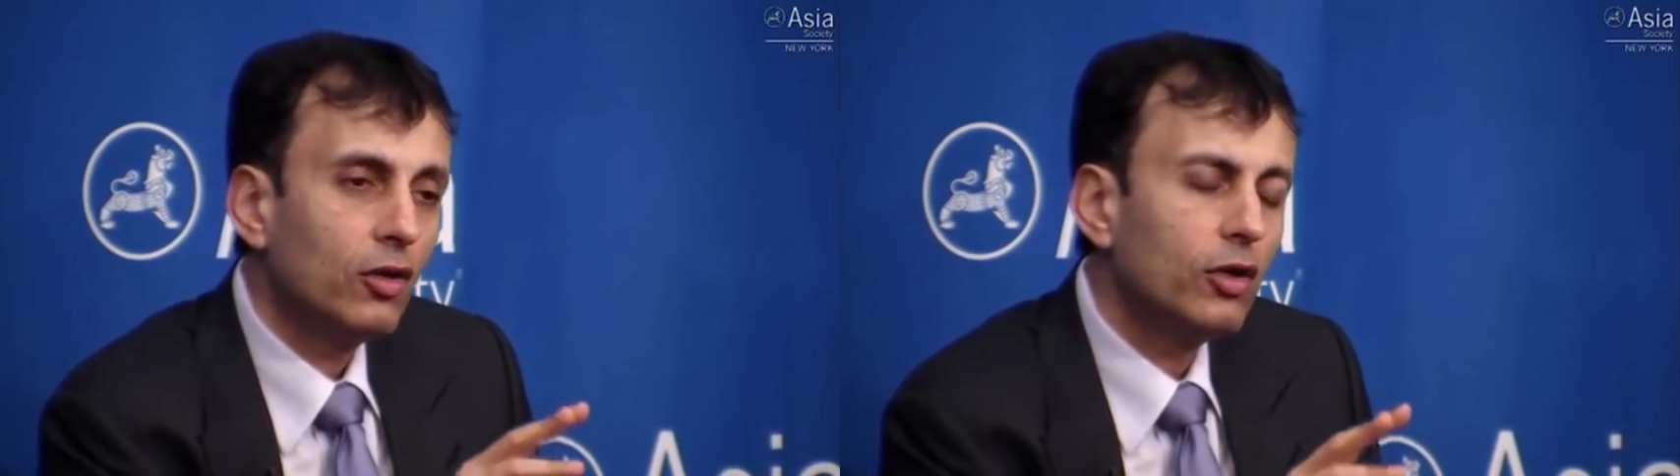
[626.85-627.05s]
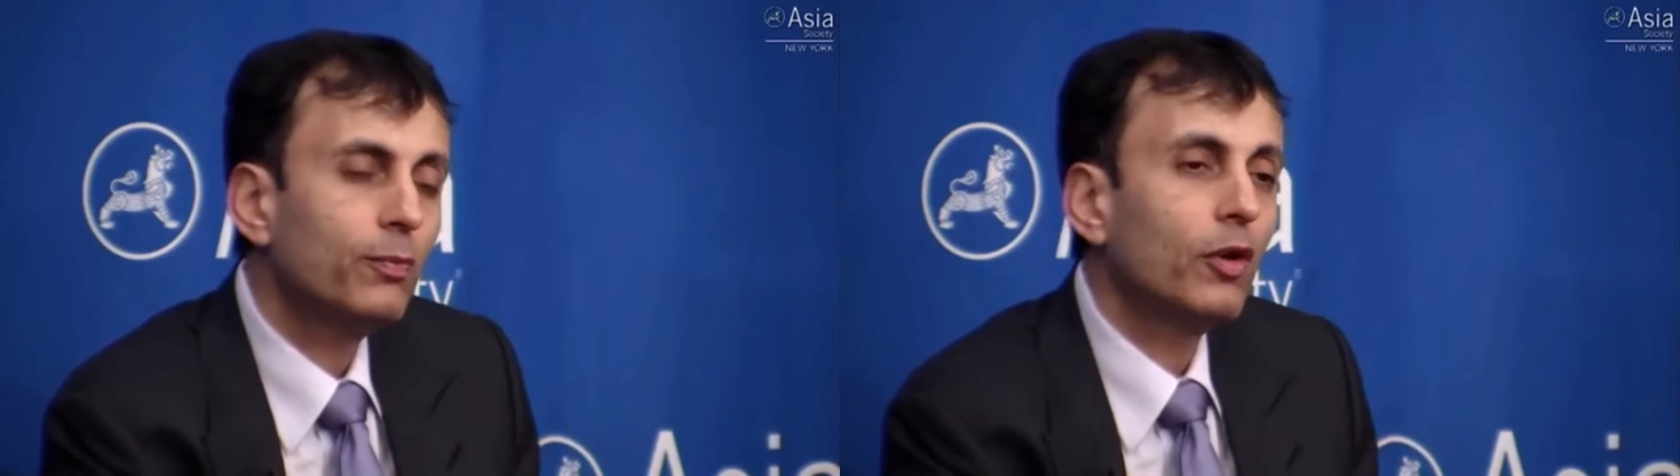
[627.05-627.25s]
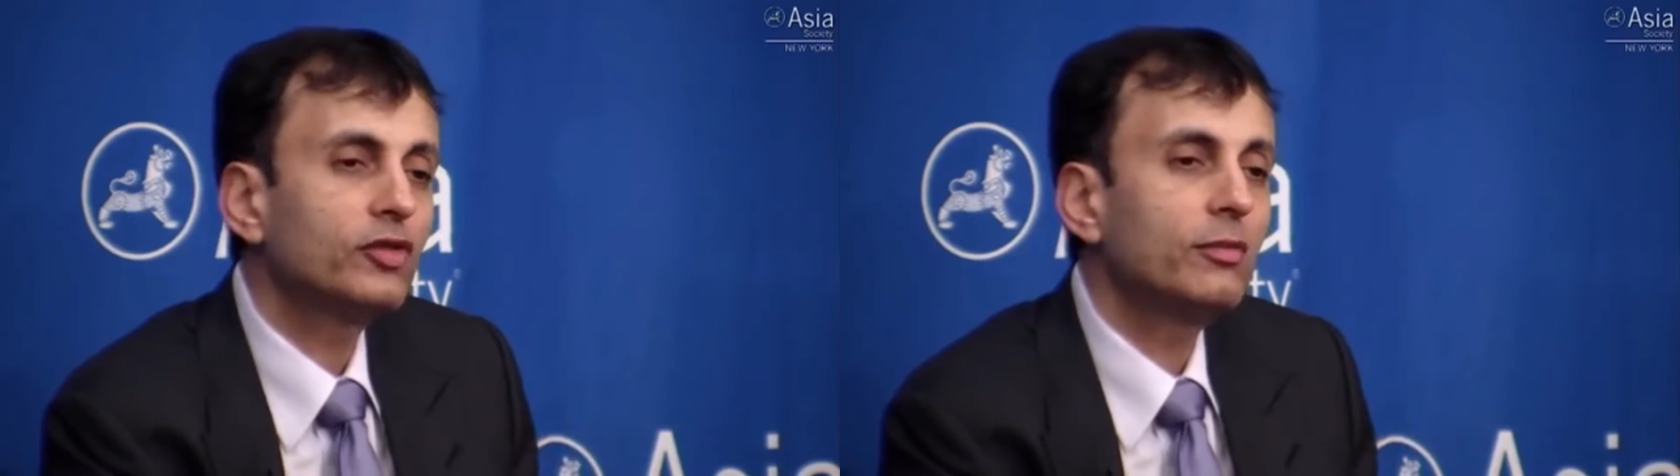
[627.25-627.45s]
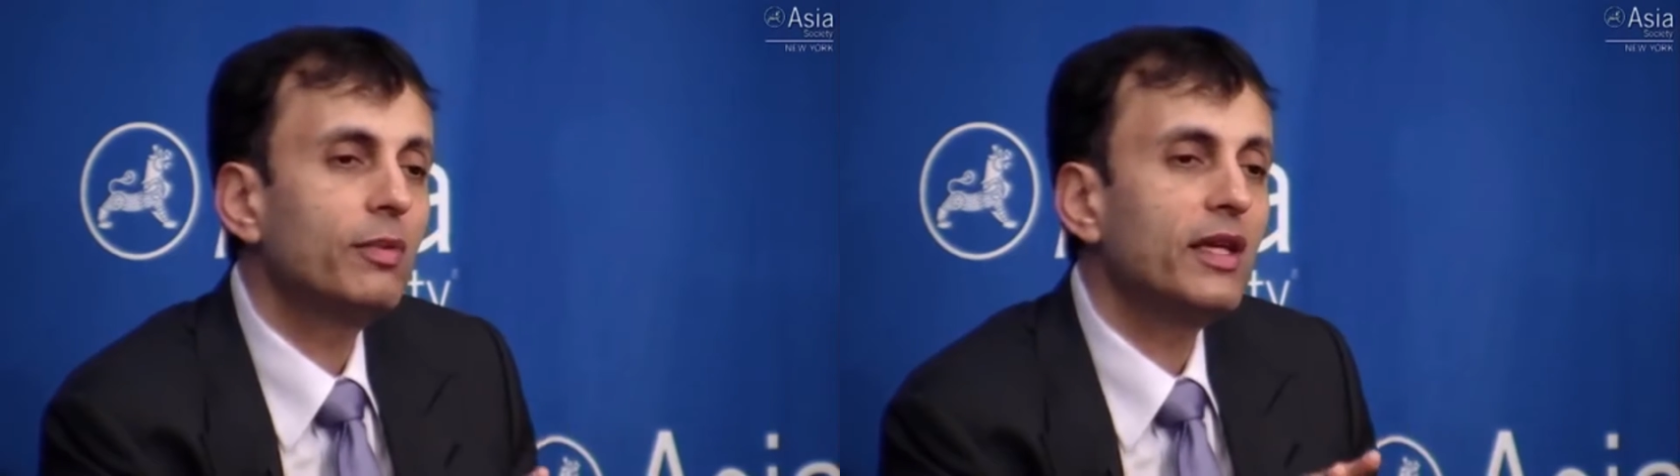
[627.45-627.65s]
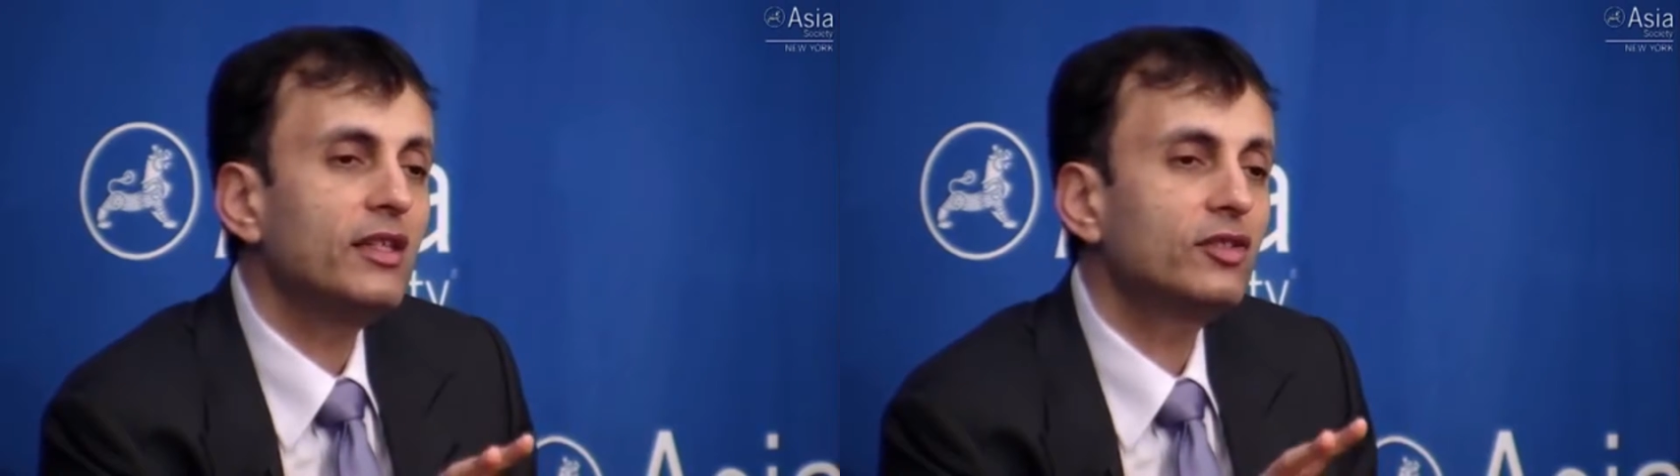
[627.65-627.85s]
could
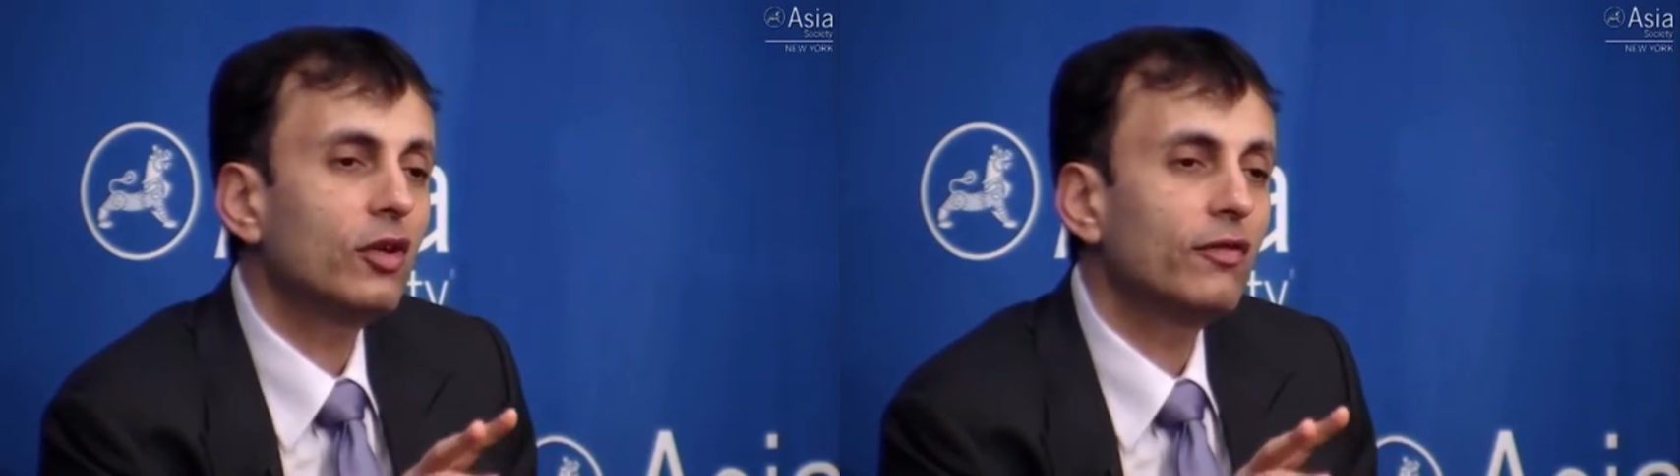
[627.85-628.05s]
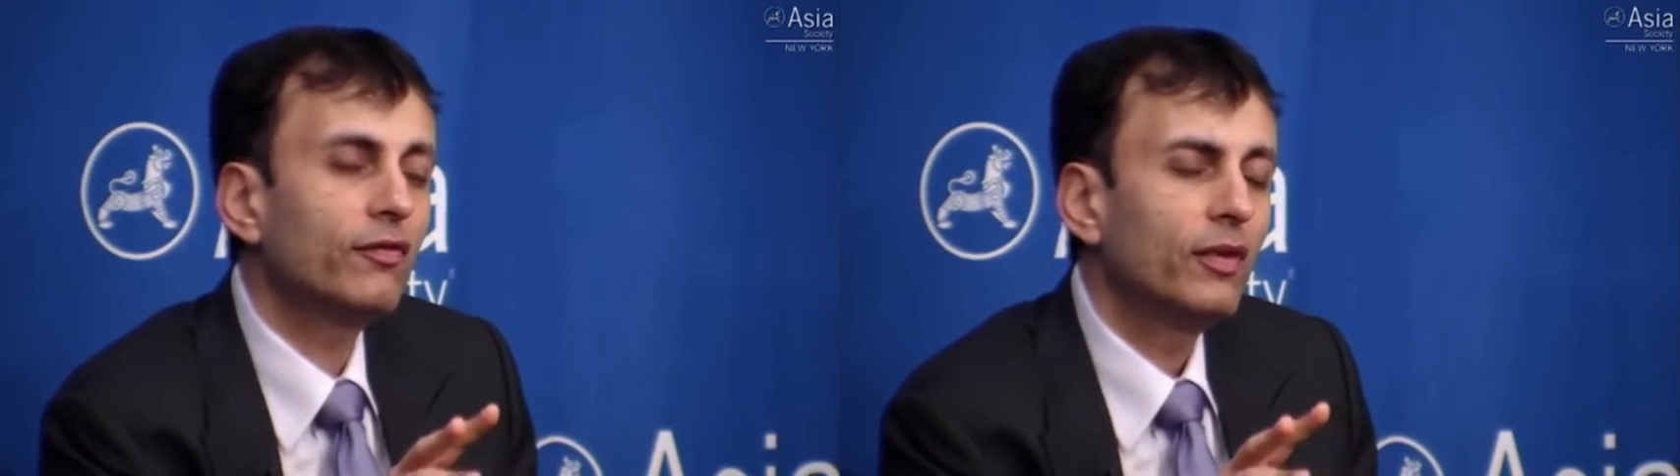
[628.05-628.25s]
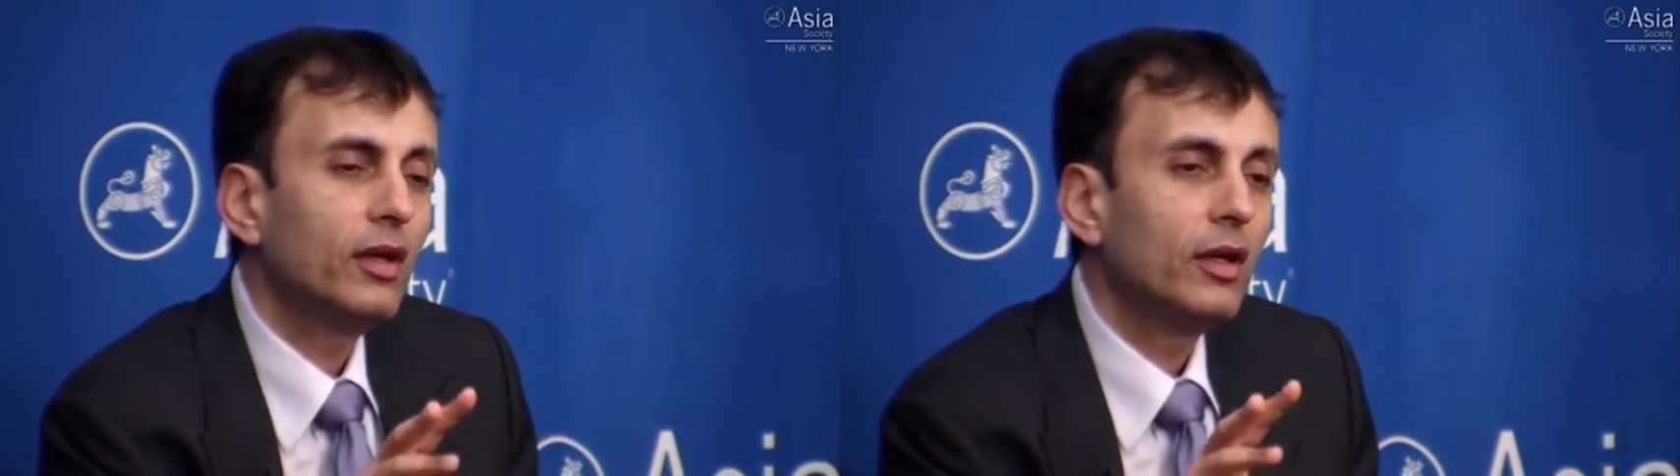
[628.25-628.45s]
possibly sort of